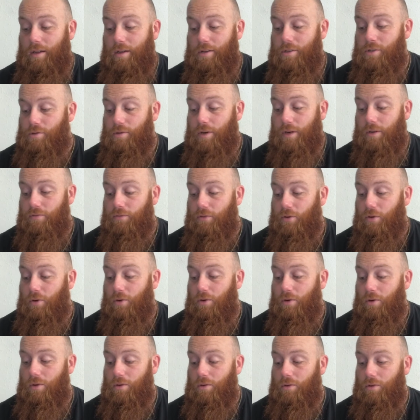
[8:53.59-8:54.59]
strength
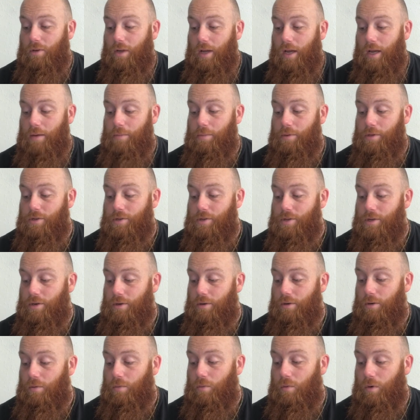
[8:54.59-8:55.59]
4, AP
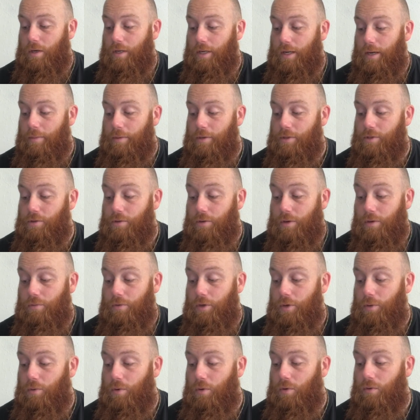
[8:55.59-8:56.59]
0, 1 damage. You can
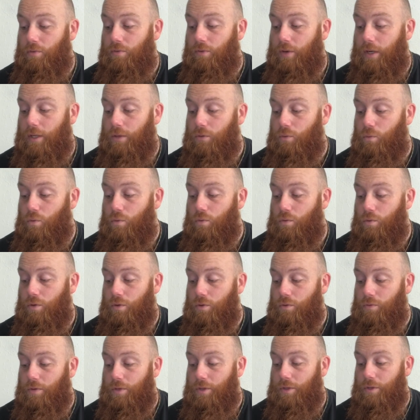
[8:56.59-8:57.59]
reroll failed wound
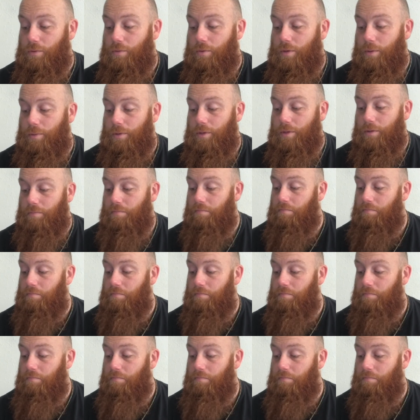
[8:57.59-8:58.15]
rolls for this weapon.